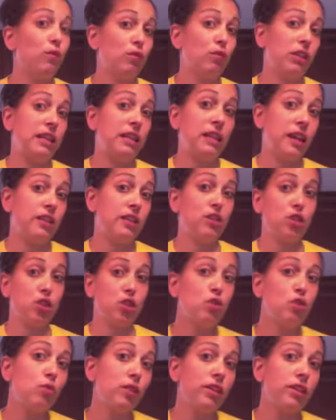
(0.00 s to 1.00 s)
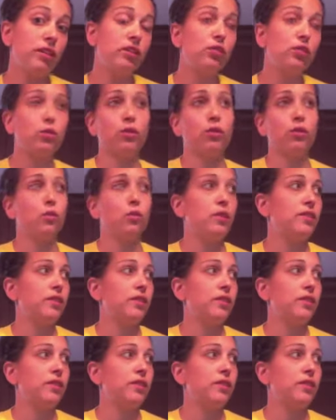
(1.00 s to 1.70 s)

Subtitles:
really nice new one or one